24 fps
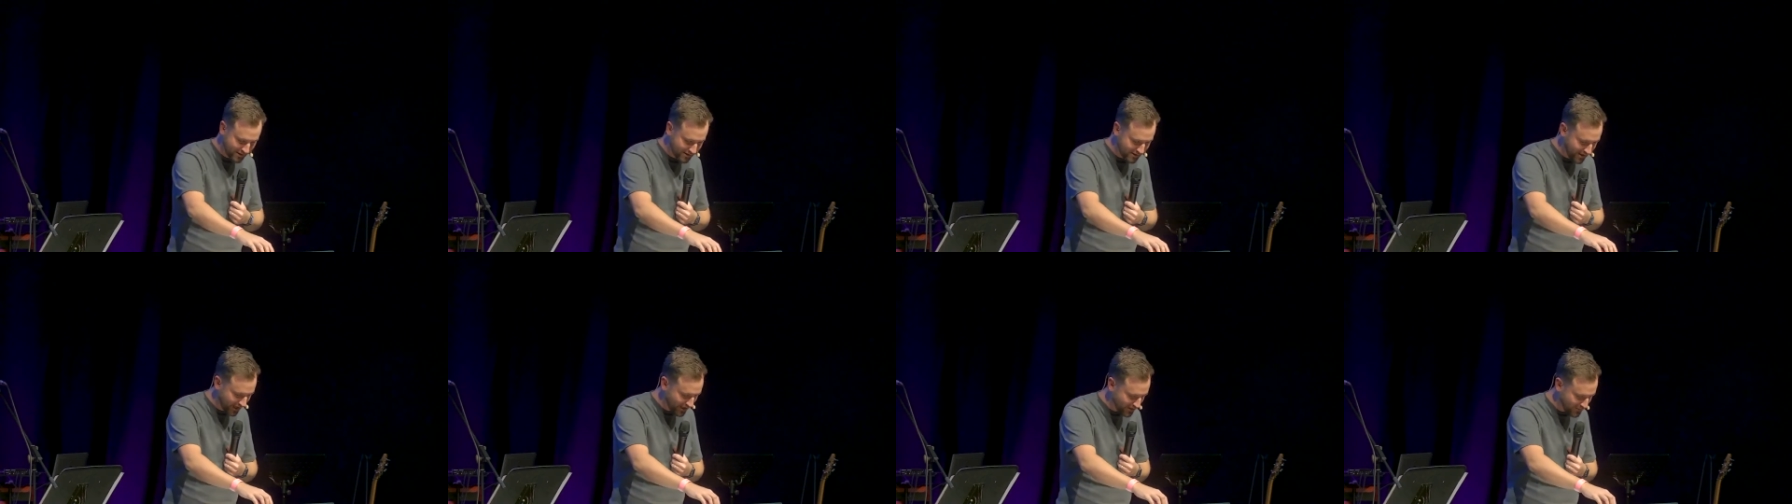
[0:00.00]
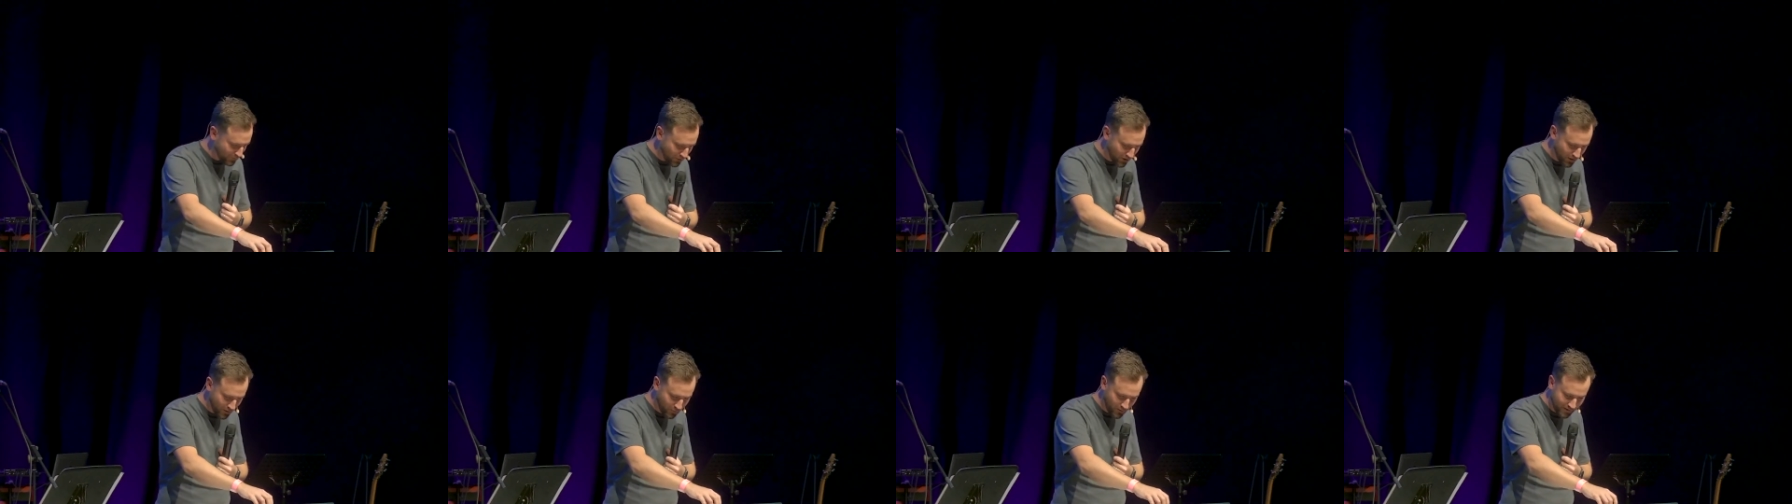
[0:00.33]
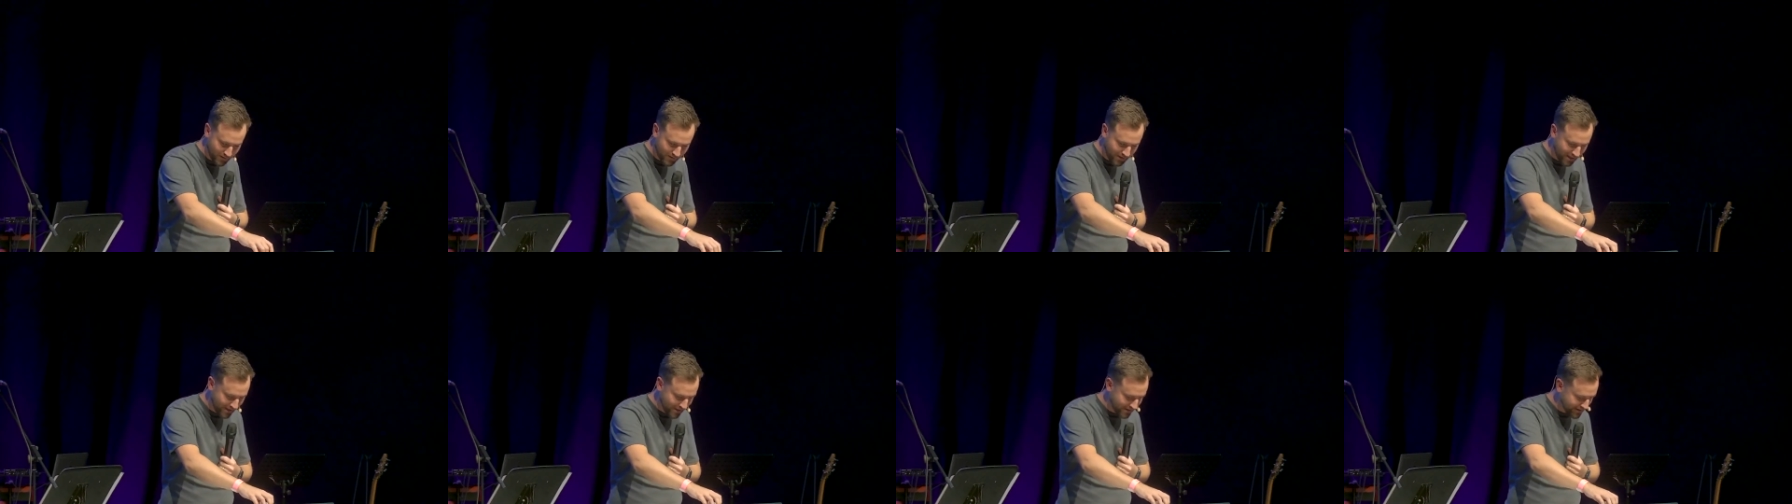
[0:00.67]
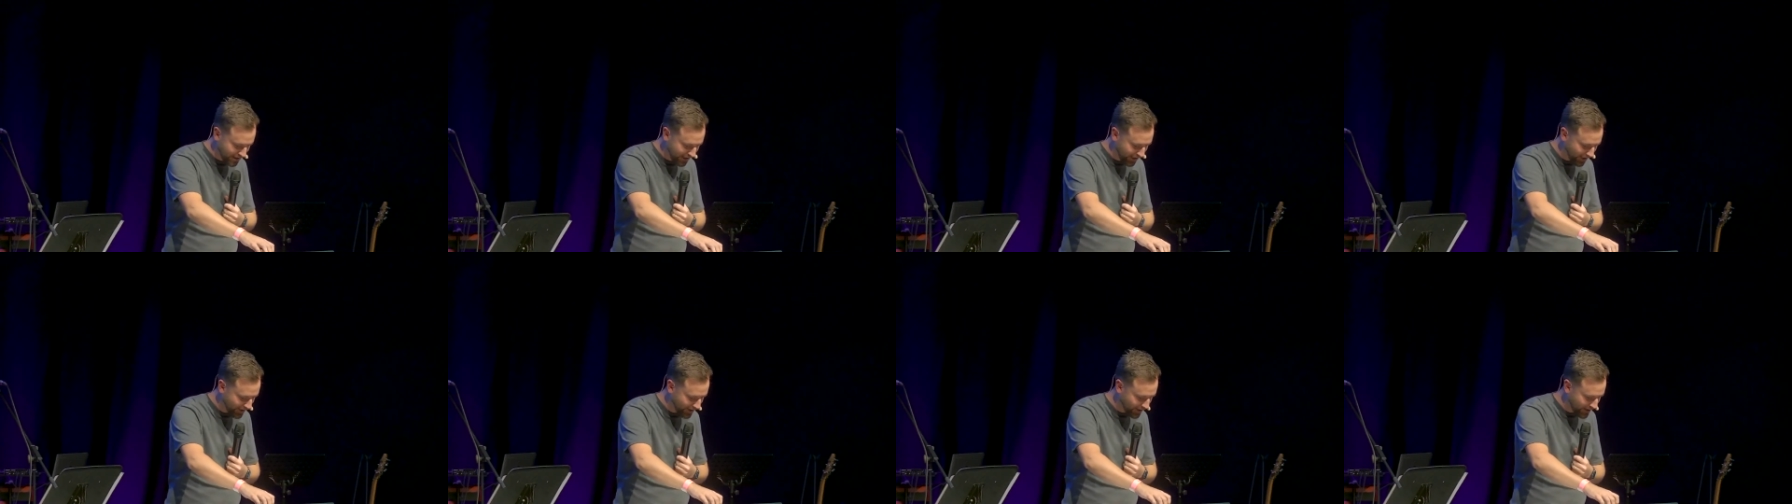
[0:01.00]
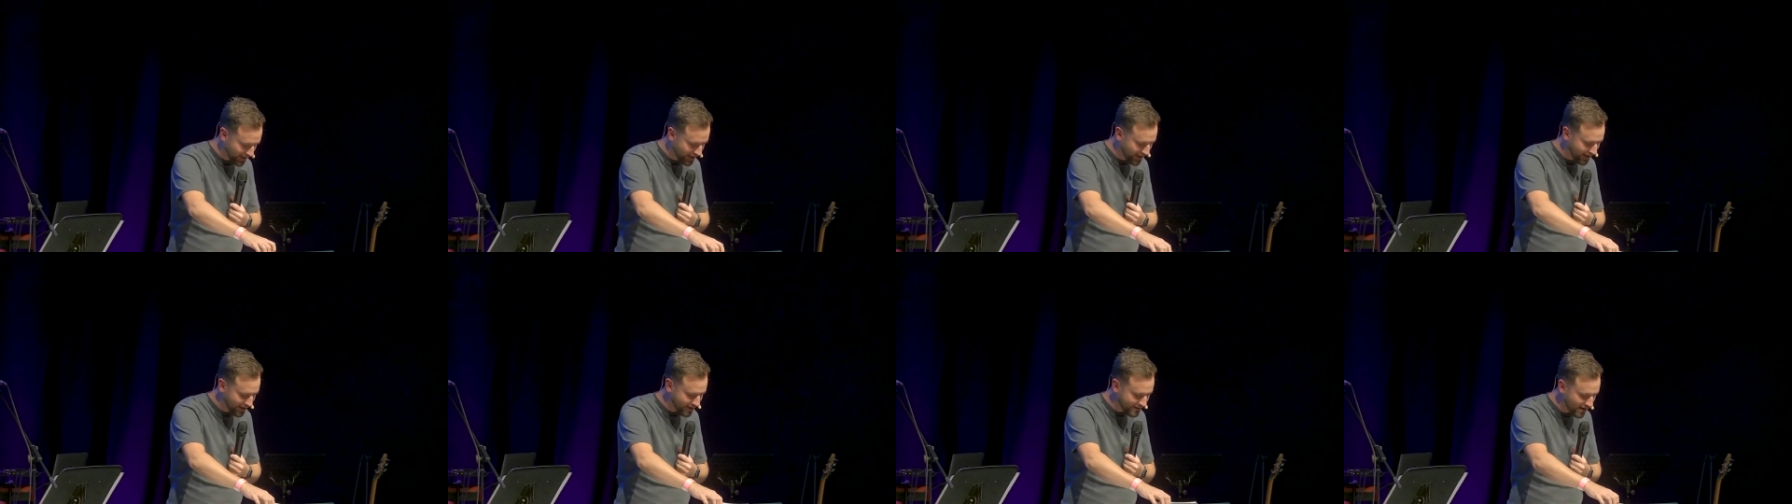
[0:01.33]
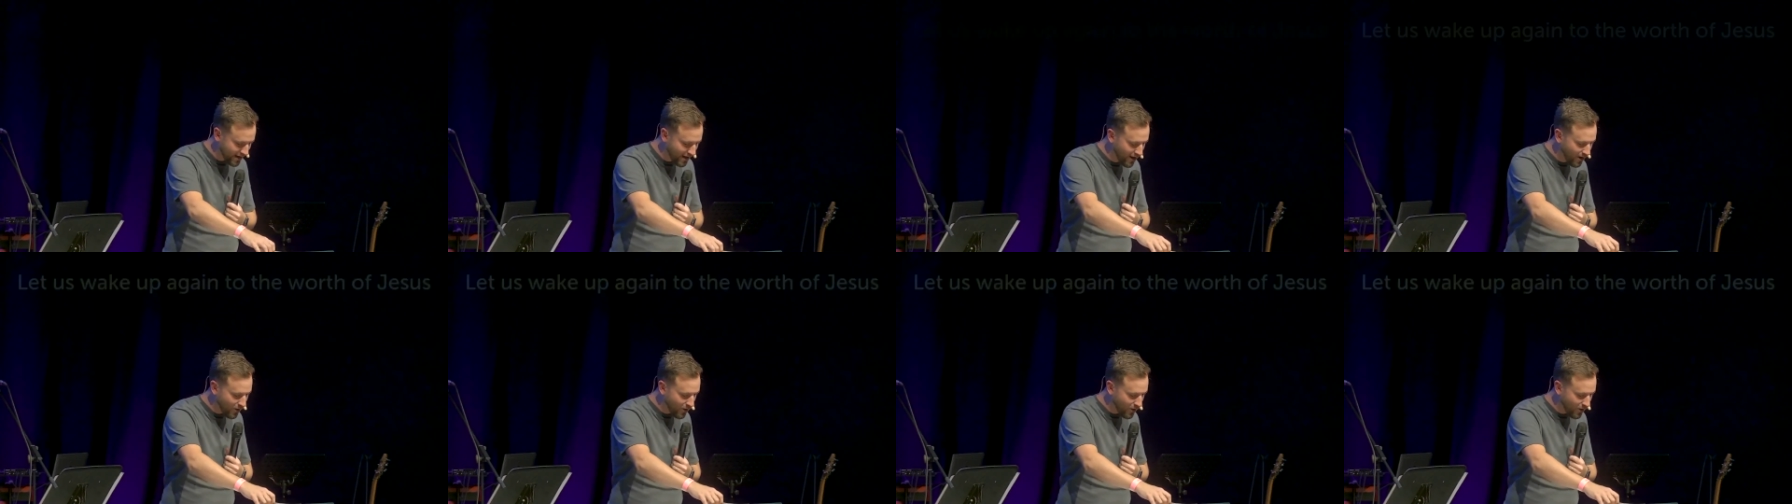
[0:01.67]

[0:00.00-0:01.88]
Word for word: That's what I want to say secondly. Let us